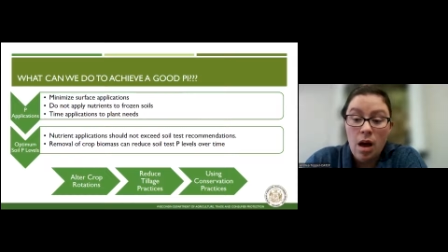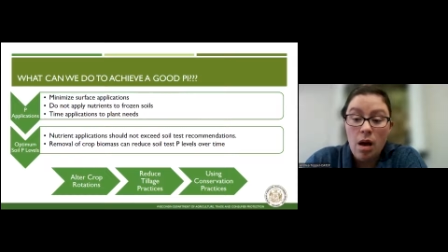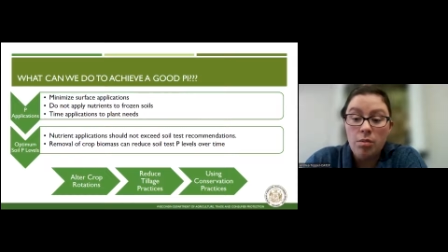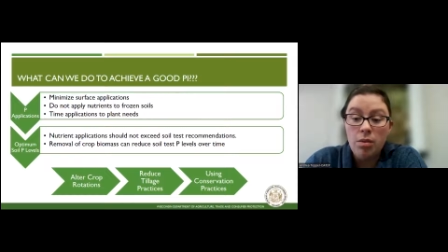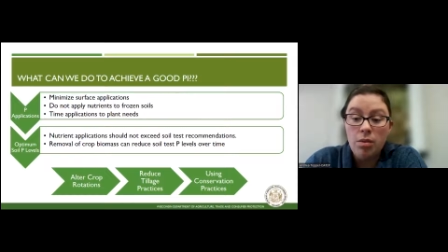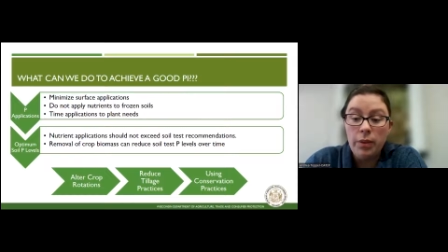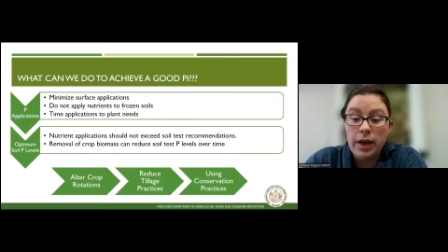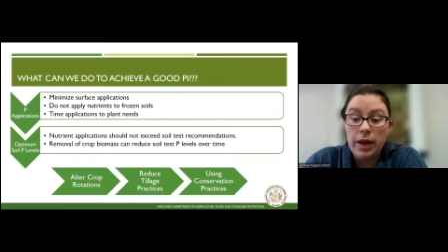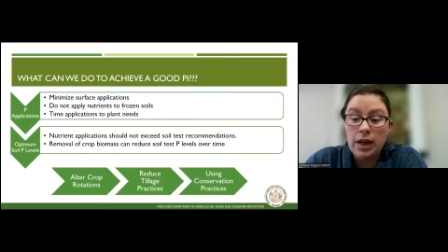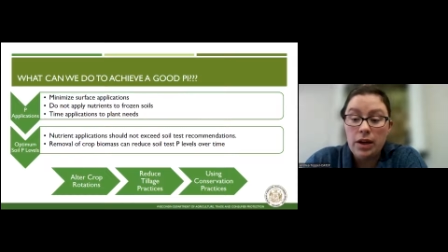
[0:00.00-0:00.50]

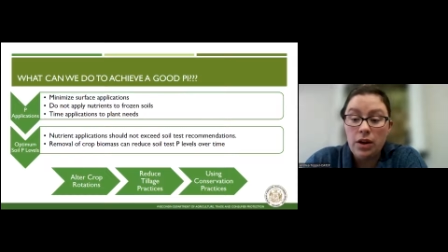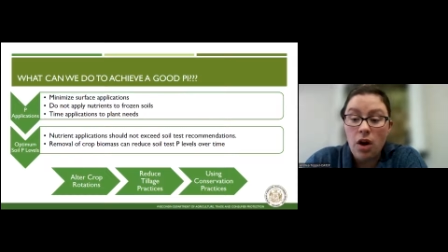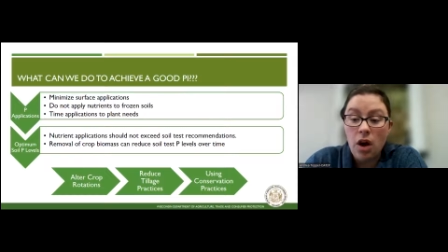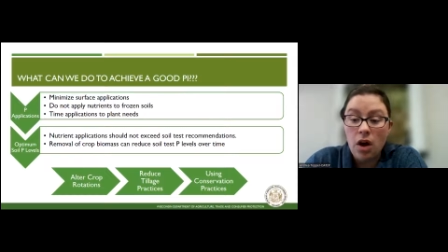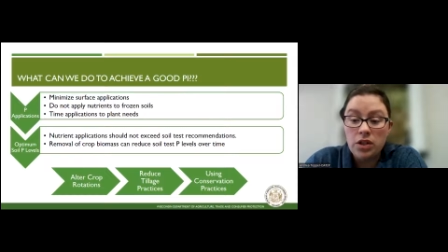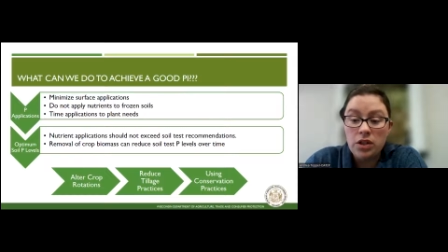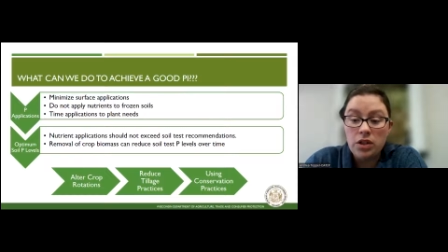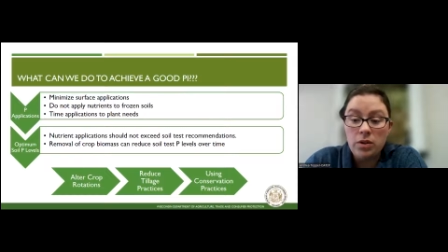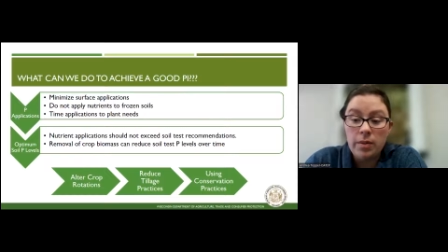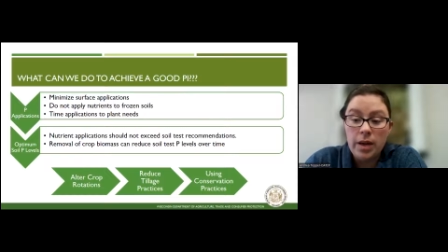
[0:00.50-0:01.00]
but we can
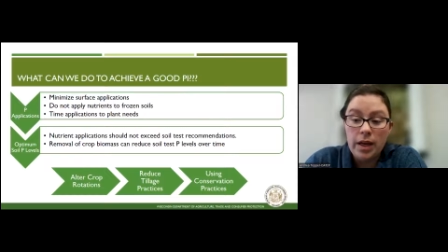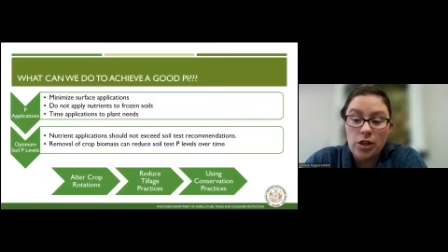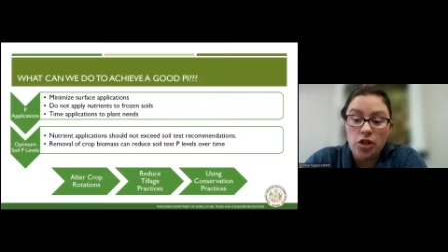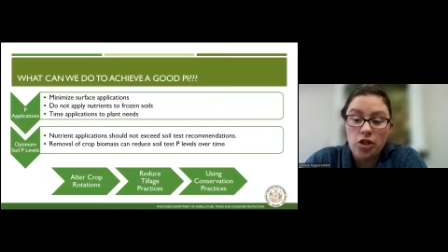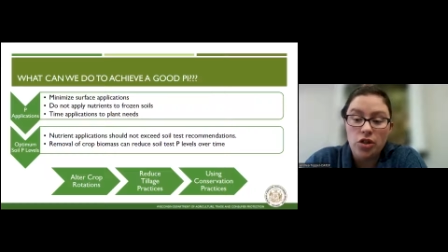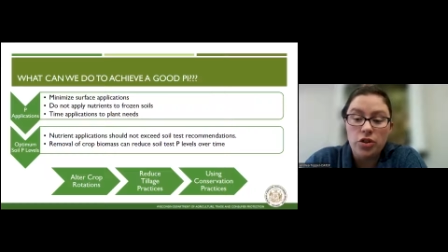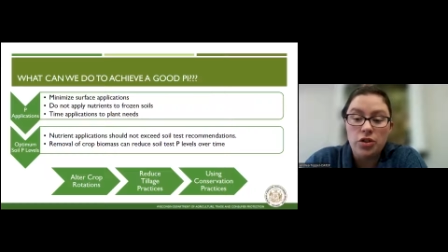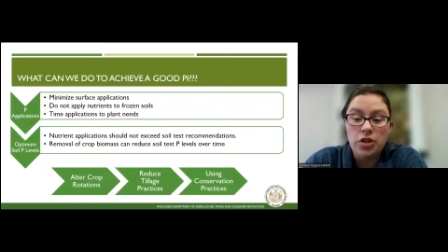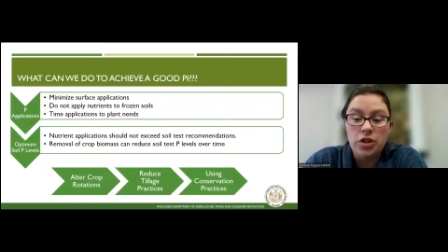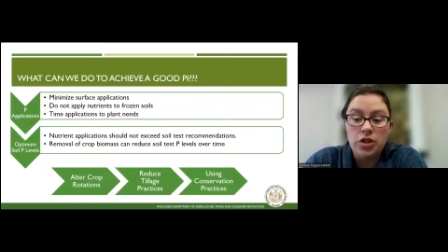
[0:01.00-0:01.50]
also make
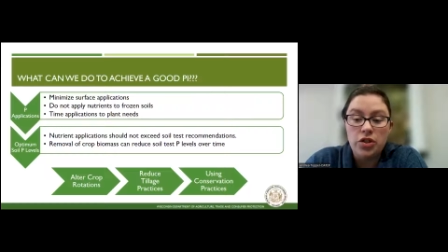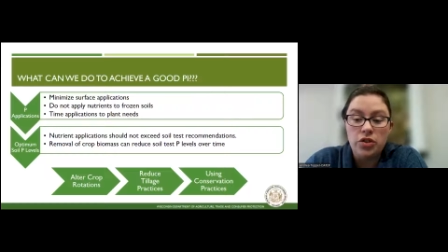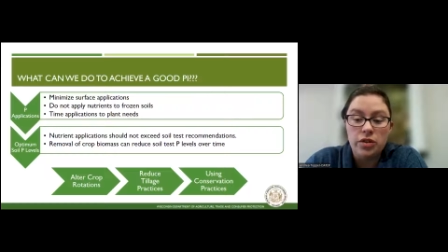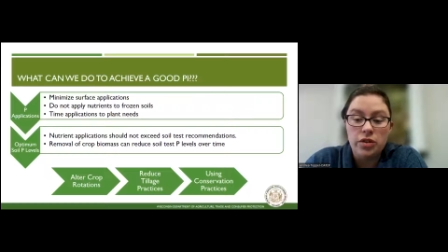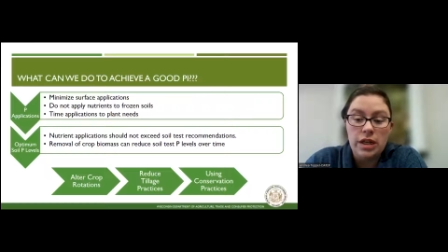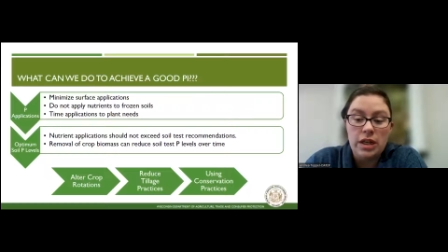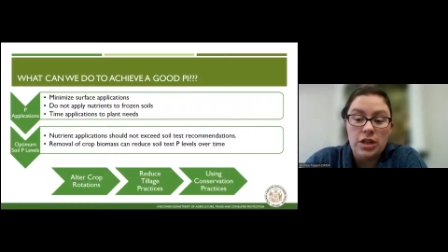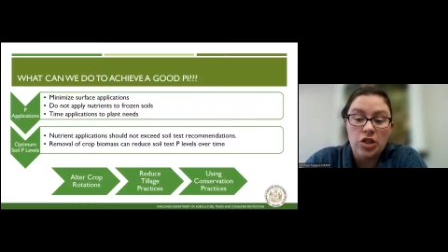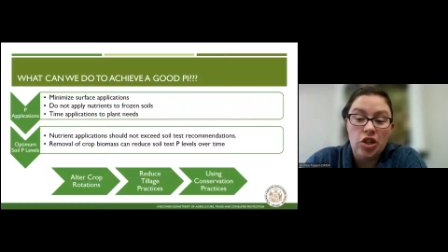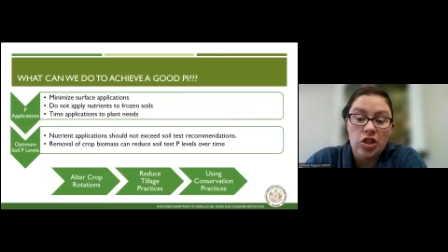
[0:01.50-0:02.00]
sure to
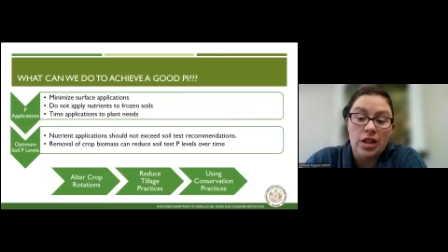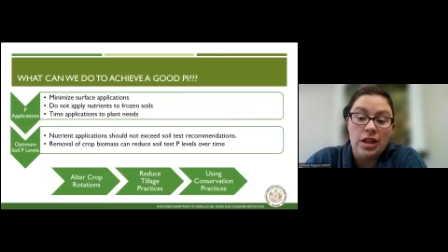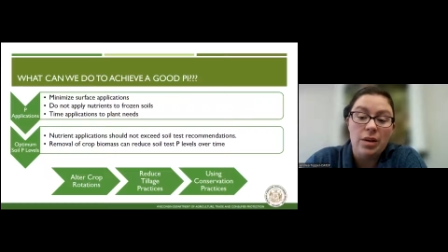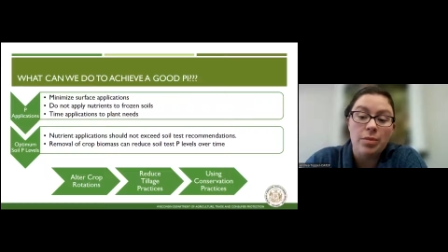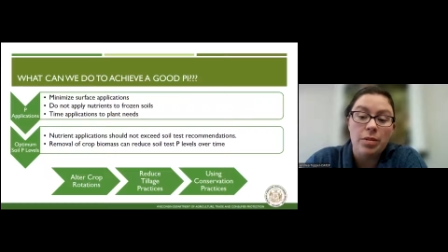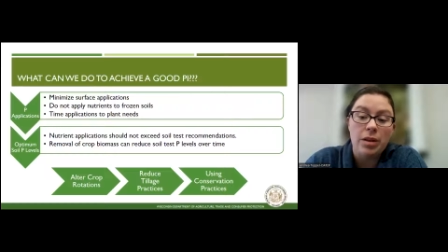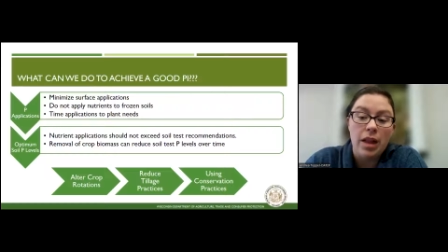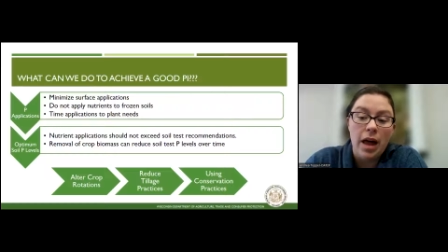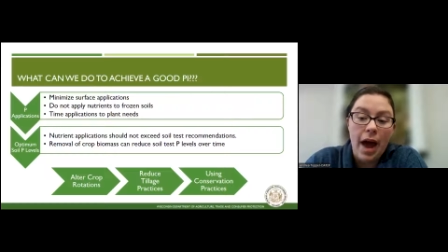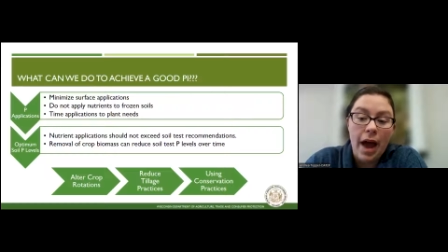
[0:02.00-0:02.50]
strategically
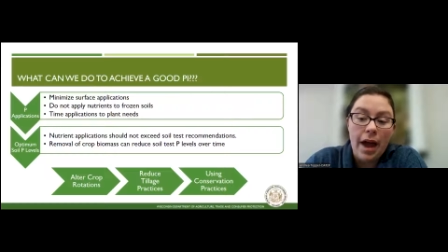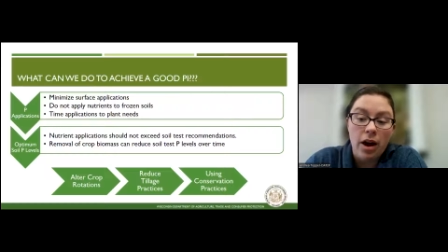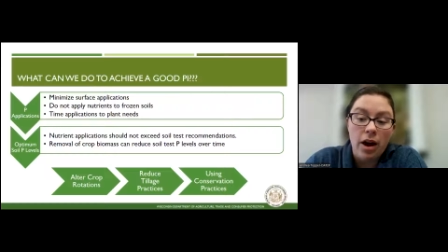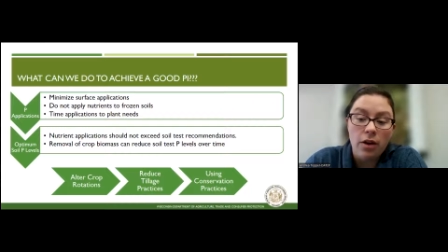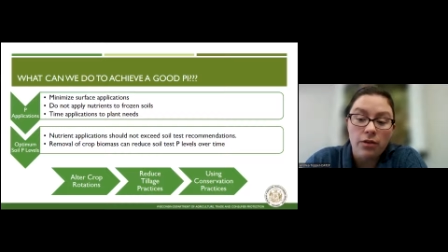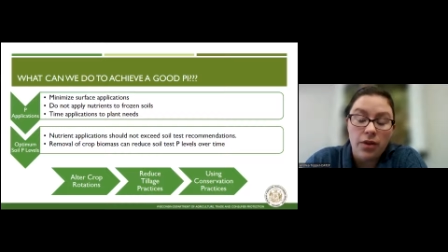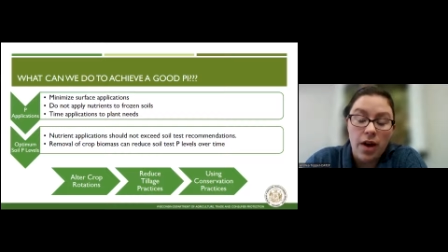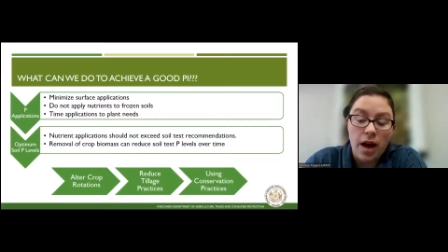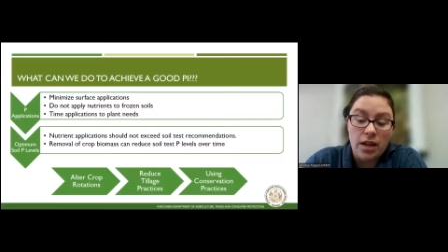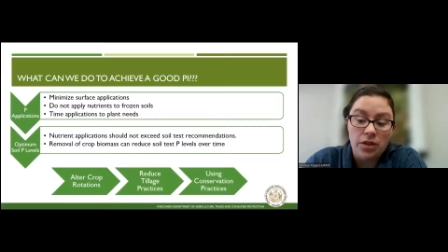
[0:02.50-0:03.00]
apply
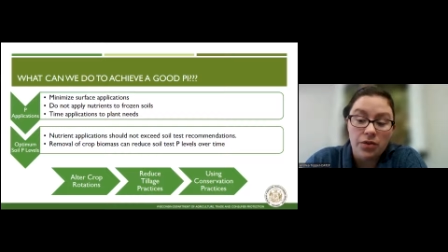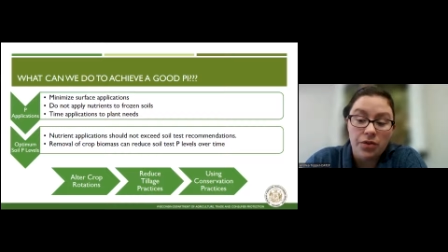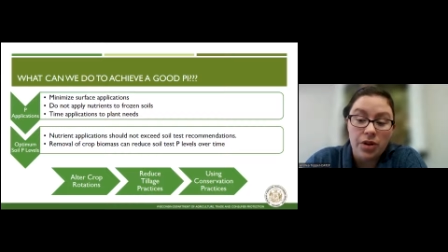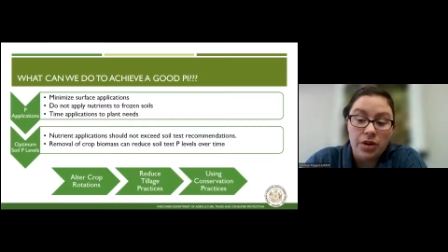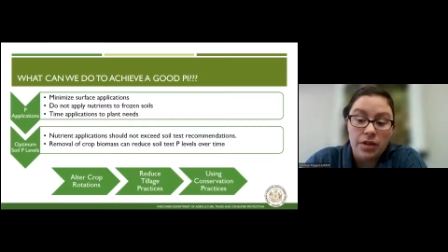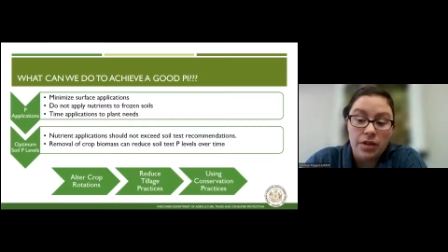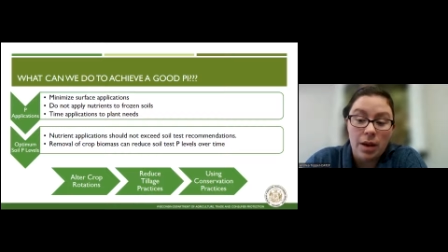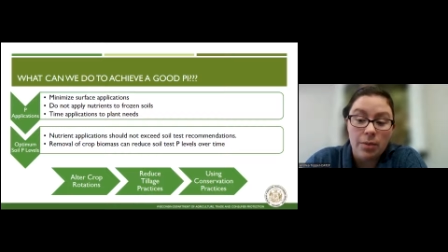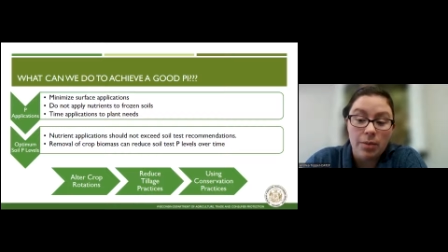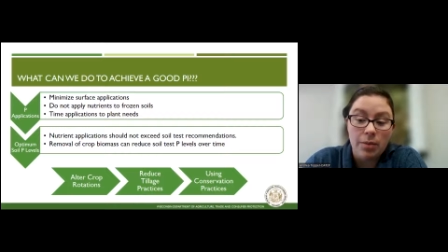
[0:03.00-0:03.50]
our
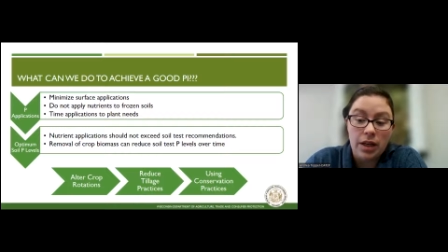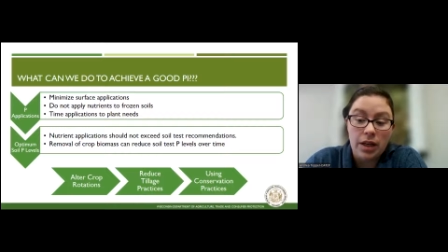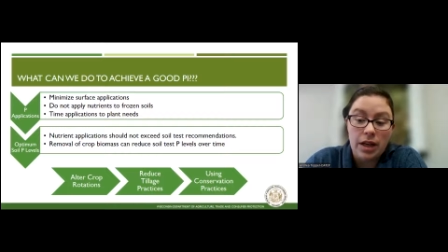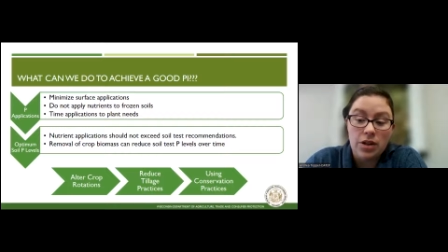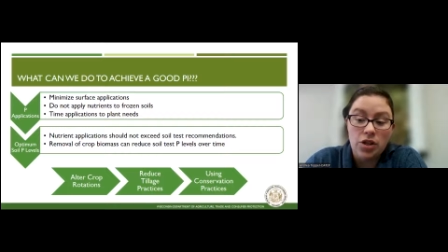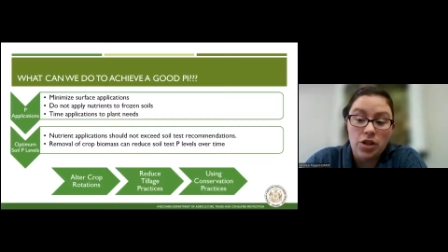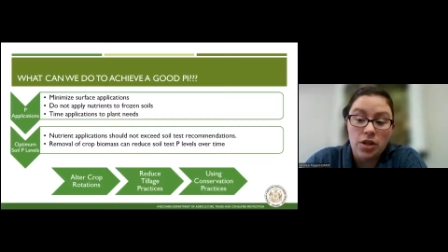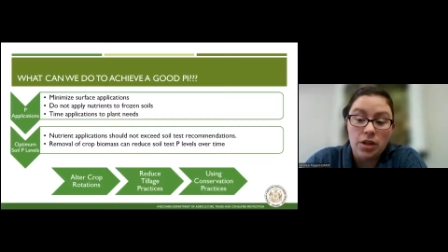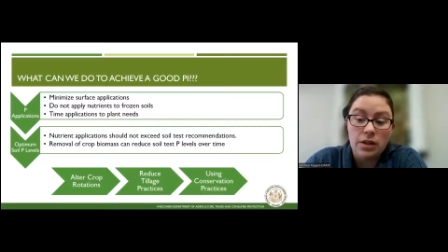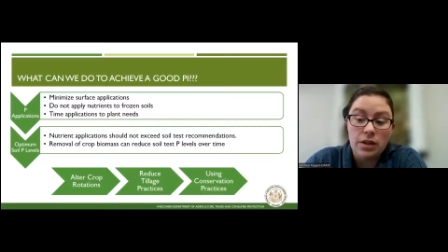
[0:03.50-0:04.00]
phosphorus
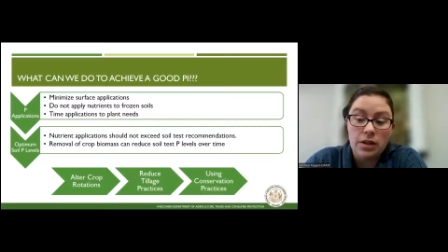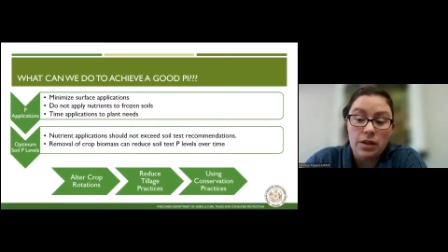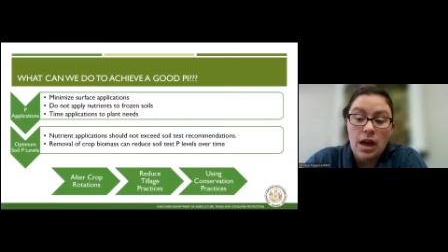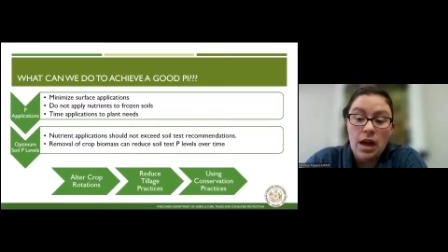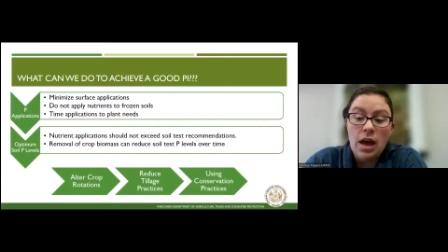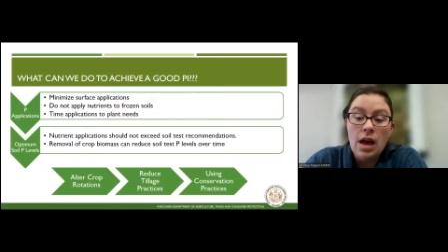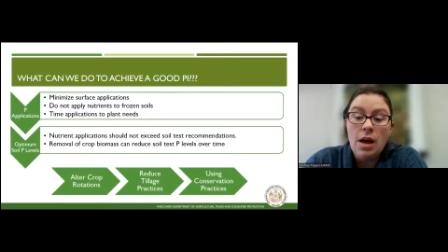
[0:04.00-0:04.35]
applications,